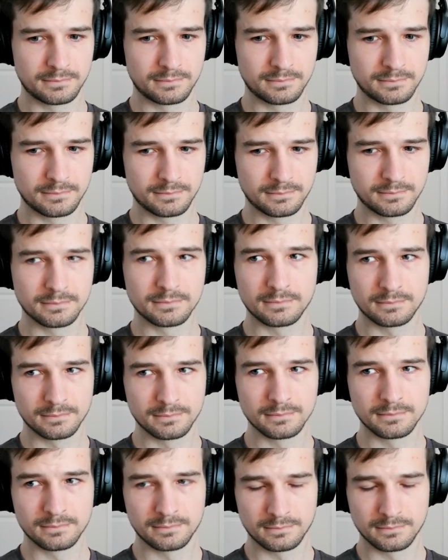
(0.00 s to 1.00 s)

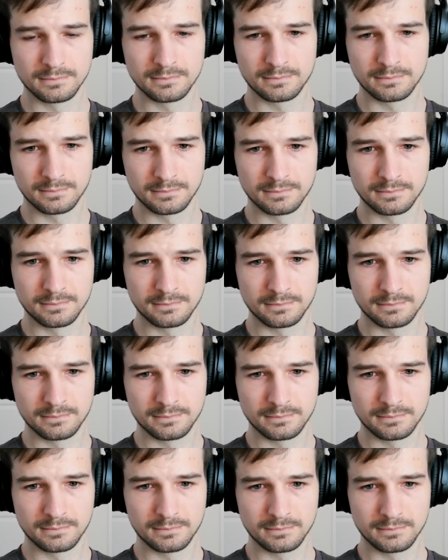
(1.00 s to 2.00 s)

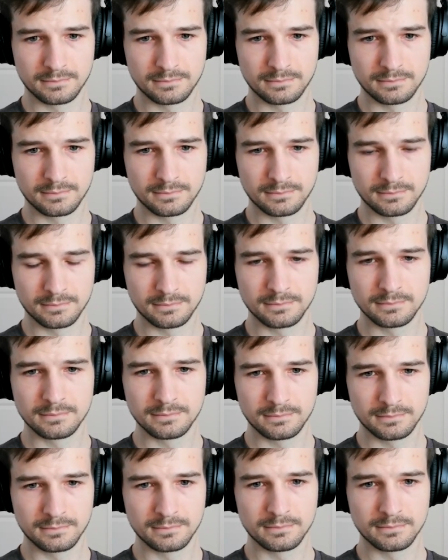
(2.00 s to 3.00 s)

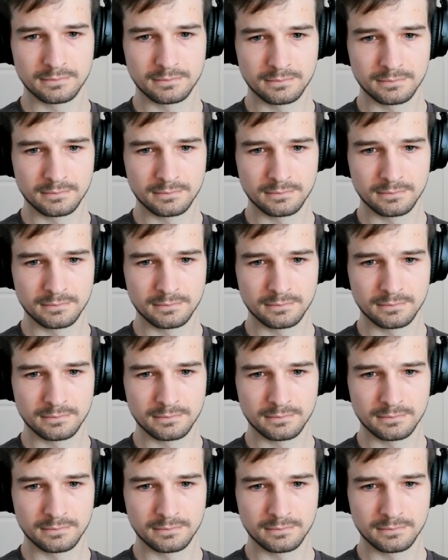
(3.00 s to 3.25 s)
[no speech]